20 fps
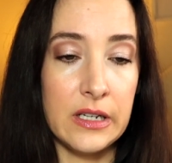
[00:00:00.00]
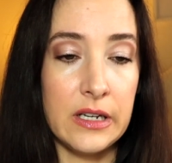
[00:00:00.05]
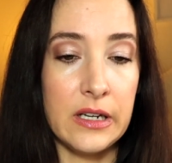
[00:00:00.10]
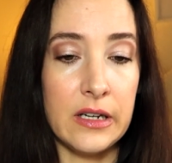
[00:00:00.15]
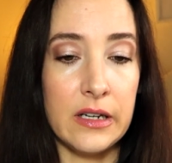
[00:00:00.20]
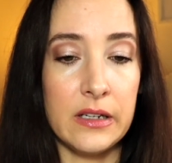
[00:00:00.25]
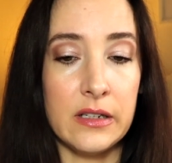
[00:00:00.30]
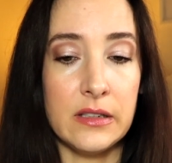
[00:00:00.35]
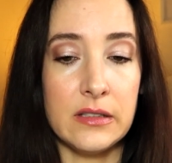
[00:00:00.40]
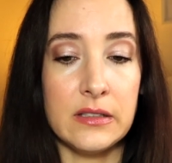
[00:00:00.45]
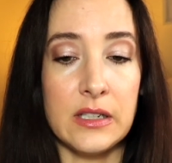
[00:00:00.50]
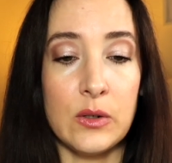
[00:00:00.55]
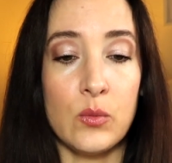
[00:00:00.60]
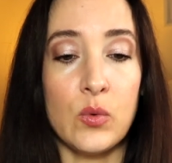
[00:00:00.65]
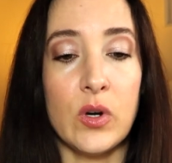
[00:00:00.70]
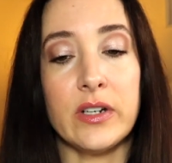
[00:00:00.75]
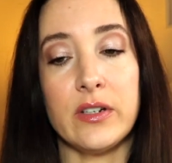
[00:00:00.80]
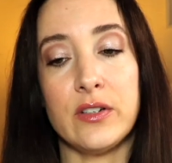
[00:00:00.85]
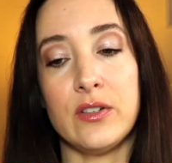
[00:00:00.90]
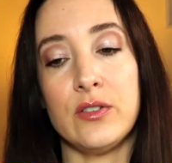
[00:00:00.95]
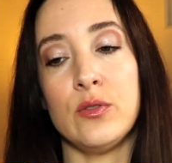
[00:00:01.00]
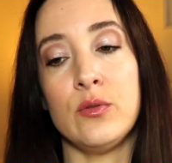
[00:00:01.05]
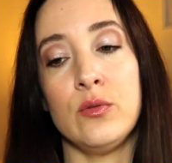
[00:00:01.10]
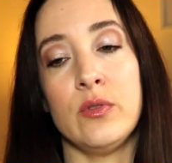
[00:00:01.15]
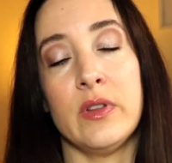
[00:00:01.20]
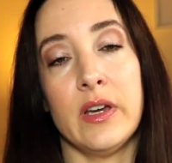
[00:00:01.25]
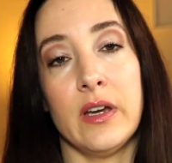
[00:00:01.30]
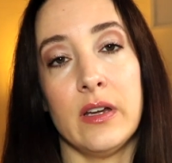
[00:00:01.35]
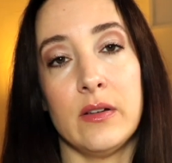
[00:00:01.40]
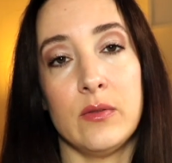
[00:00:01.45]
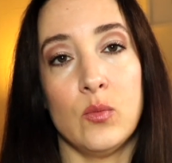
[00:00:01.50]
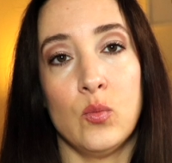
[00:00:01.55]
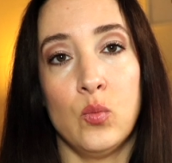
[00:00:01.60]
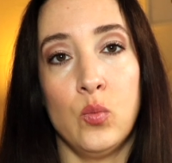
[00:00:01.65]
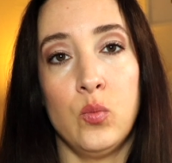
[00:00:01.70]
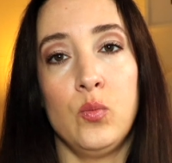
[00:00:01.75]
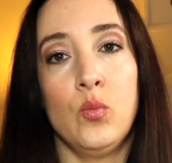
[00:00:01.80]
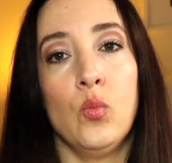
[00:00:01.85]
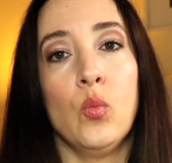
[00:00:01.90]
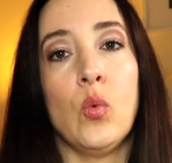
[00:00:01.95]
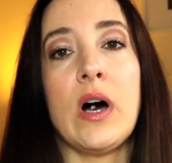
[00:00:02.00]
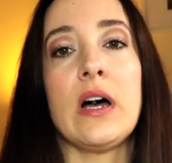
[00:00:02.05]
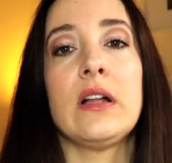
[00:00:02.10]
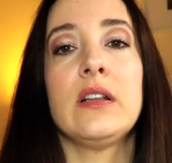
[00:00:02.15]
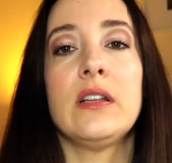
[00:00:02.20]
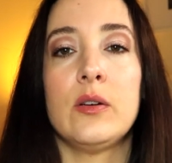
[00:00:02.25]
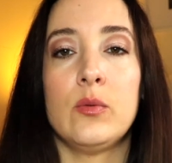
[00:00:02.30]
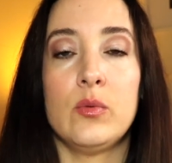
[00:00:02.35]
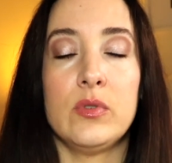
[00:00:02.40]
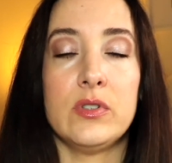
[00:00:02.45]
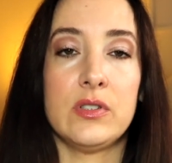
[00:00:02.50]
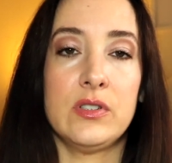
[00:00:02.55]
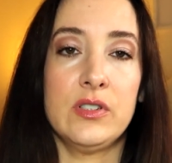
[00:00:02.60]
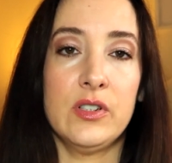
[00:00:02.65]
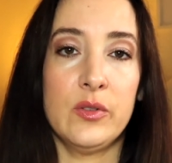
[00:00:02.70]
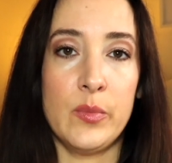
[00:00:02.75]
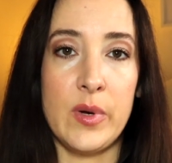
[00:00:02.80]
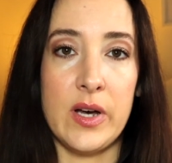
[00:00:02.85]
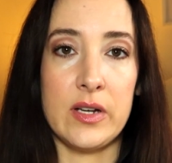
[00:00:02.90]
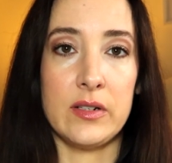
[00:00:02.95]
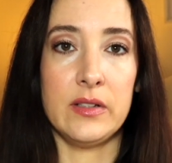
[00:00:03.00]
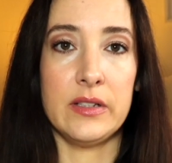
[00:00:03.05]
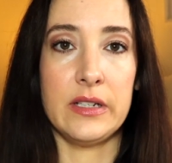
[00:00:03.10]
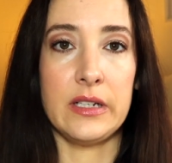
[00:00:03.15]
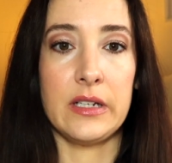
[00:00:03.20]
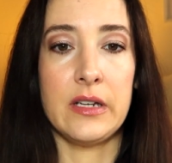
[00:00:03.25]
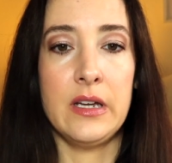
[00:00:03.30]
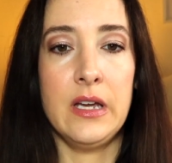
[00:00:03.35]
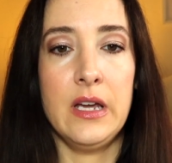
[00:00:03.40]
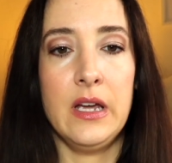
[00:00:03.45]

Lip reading: and I wanted to do that while I was still modeling.